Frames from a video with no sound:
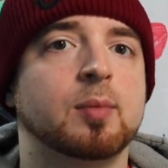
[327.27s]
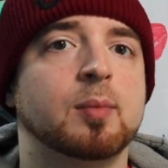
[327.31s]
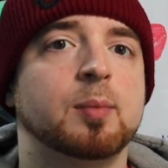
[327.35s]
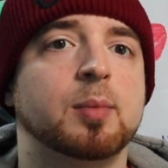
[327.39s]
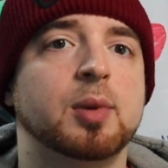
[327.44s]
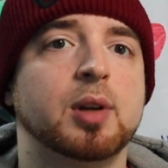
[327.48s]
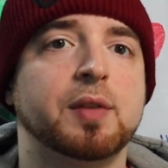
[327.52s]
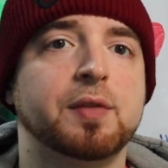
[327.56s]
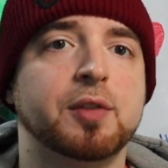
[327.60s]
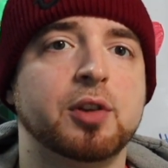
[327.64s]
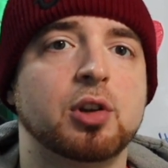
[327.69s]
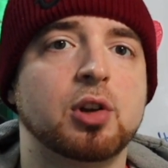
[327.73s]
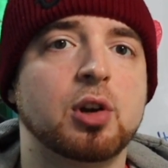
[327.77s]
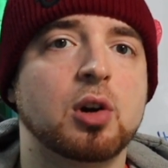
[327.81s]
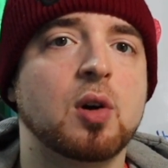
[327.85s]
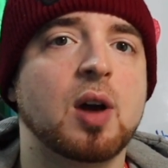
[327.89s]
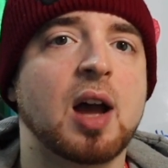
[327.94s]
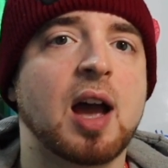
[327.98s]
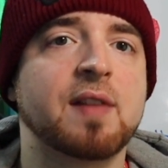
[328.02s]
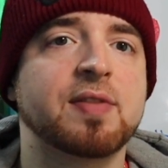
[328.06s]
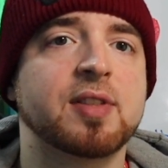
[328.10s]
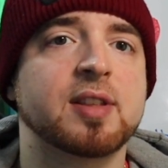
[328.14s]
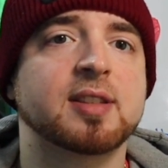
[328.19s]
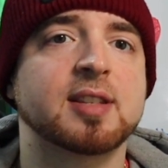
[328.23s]
But if you don't
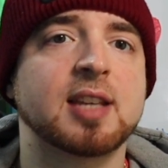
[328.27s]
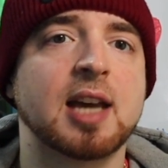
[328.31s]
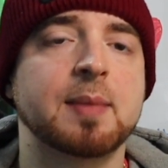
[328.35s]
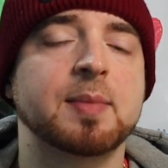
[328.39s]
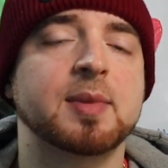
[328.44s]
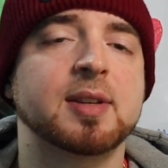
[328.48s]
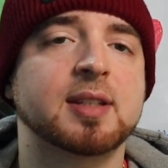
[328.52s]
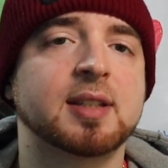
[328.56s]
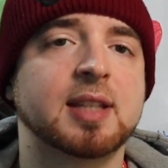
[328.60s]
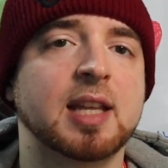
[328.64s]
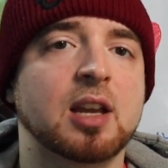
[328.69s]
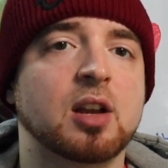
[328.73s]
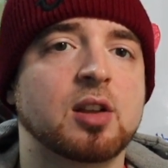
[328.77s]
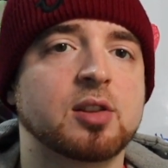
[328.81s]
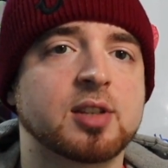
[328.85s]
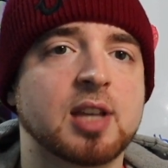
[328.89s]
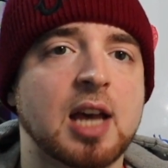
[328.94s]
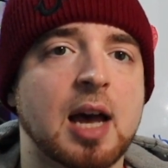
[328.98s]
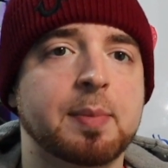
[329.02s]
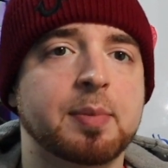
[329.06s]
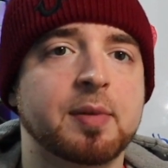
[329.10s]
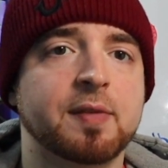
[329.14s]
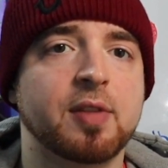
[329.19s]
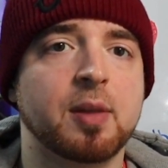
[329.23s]
have the time to stay on
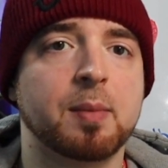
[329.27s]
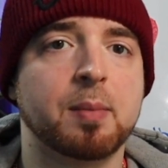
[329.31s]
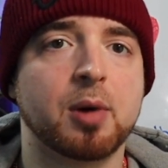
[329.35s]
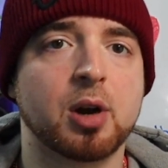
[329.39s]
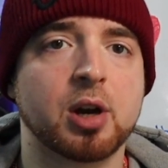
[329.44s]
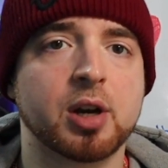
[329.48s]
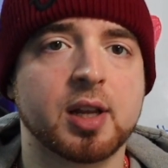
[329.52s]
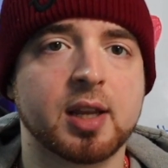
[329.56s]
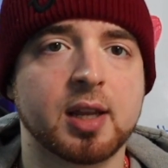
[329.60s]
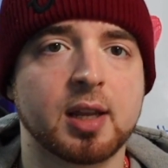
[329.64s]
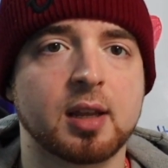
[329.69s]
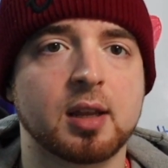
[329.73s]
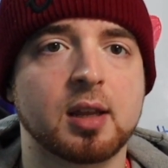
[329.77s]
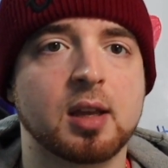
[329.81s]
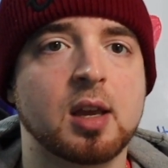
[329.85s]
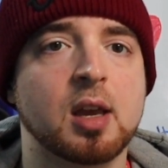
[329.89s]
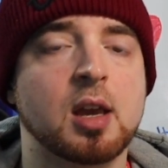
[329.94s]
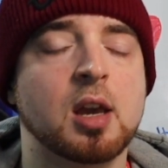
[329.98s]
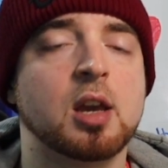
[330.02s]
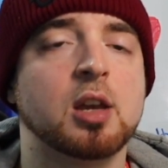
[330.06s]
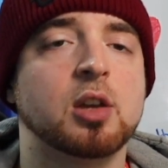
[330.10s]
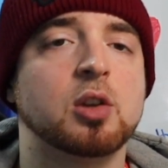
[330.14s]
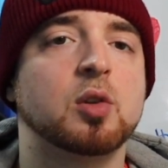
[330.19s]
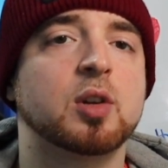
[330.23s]
top of the market,
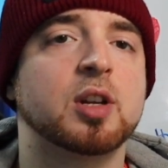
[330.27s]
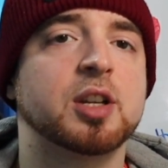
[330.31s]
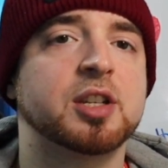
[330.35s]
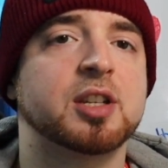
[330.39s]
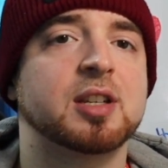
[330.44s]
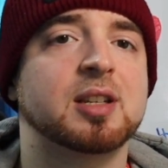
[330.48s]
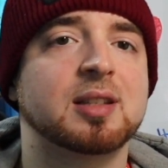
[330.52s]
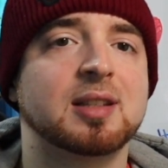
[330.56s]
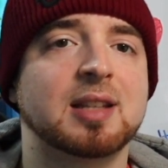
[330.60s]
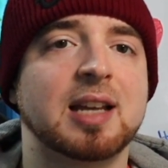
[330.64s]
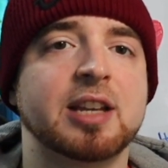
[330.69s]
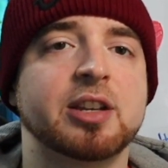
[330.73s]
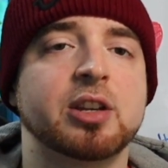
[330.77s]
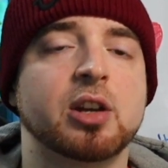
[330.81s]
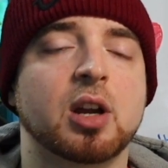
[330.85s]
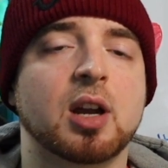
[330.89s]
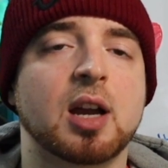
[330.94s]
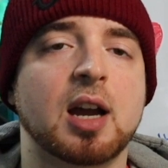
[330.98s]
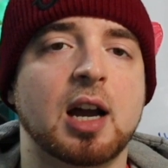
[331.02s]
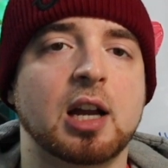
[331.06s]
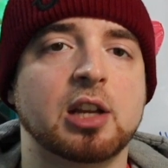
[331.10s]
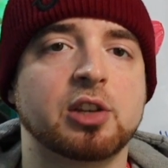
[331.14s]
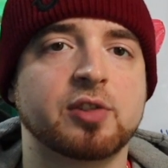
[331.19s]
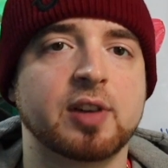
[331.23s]
you can just let your
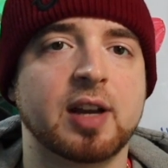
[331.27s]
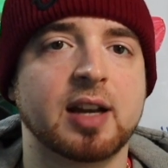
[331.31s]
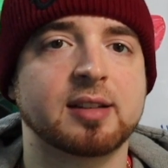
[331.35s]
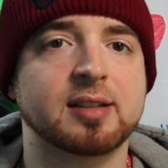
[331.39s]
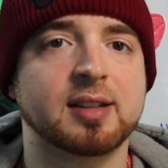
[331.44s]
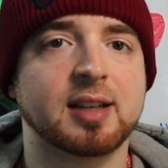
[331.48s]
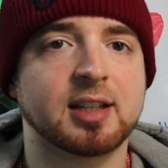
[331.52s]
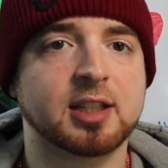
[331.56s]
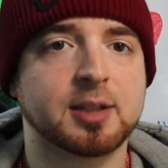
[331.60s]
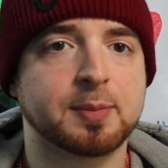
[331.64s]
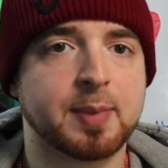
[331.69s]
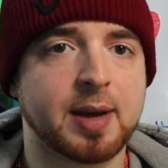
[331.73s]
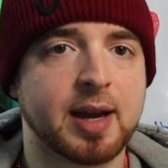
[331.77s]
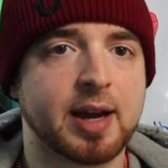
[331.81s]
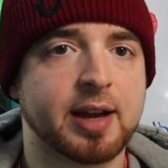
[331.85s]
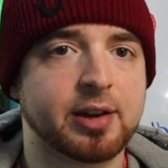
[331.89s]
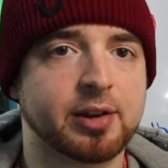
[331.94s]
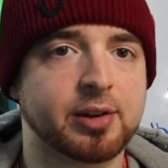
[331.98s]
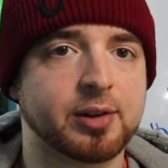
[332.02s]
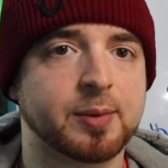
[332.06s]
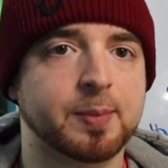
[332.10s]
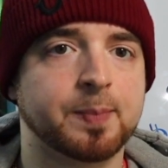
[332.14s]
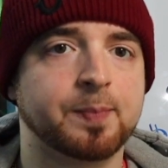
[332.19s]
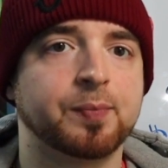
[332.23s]
contracts
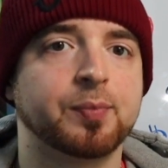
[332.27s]
expire.